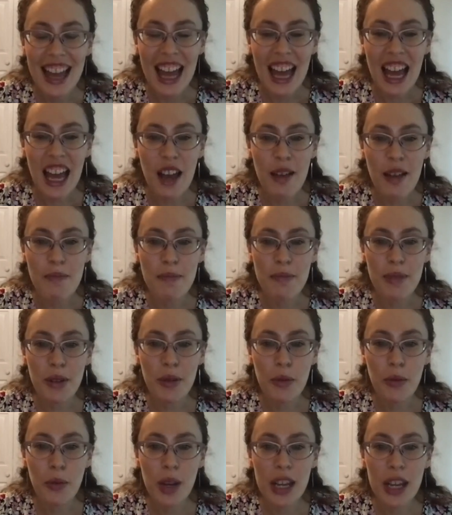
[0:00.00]

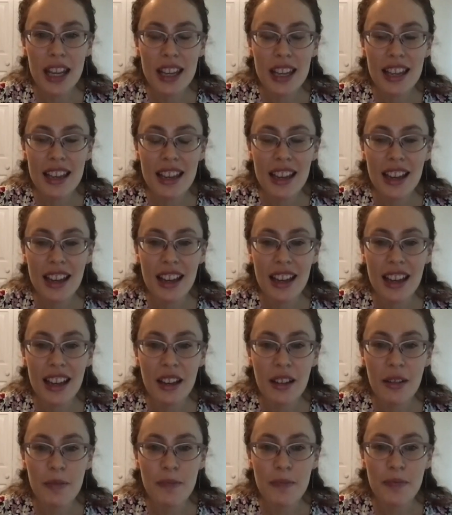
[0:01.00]
but we
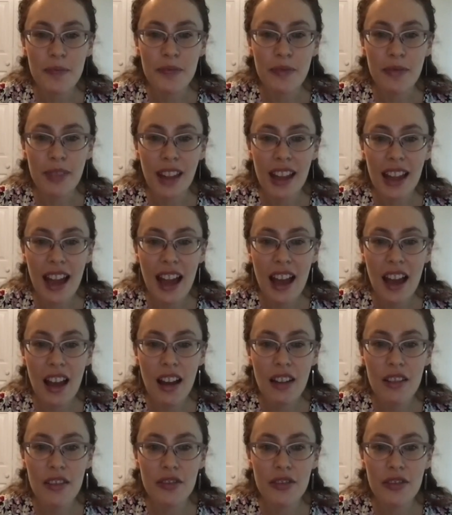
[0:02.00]

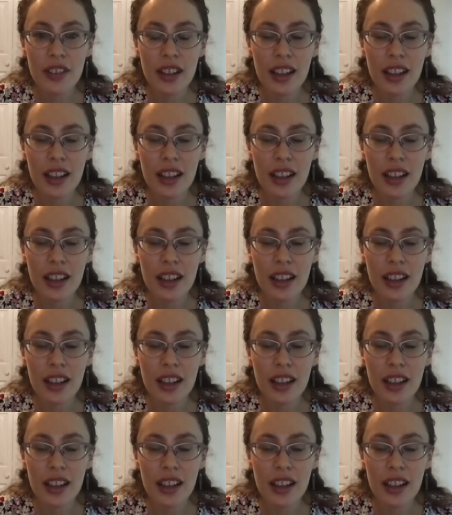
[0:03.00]
have